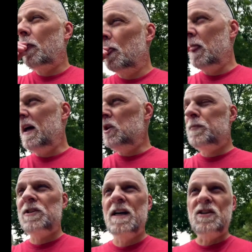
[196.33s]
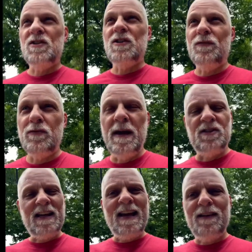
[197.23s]
How do you protect yourself from
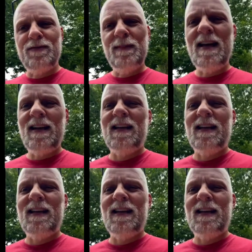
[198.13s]
anxiety from that?